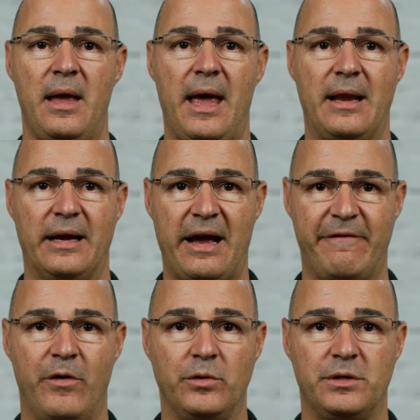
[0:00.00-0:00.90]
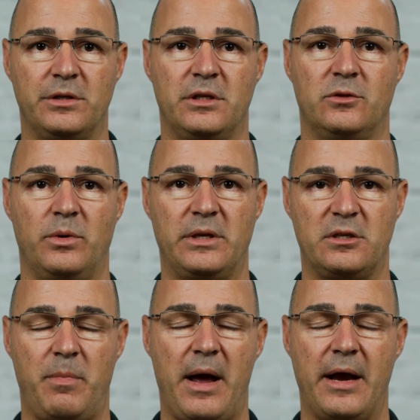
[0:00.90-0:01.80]
and a kyphosis is when the
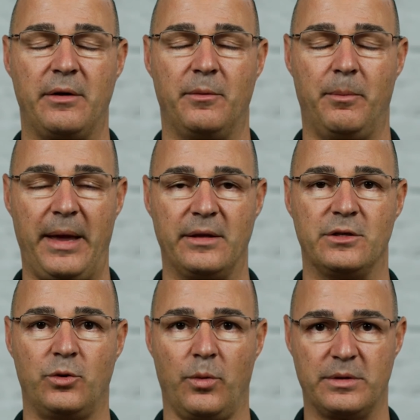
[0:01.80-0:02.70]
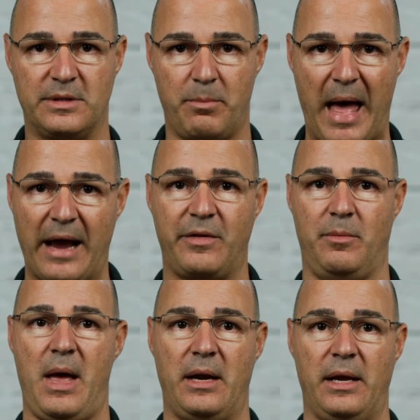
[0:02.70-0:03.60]
spine bends towards the back of the
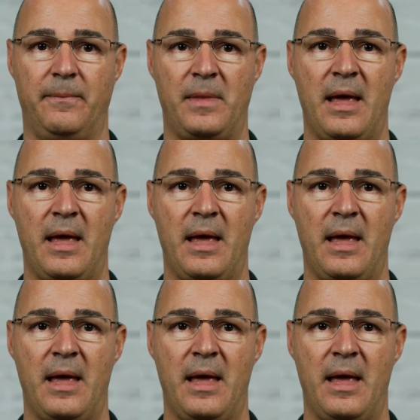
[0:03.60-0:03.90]
body.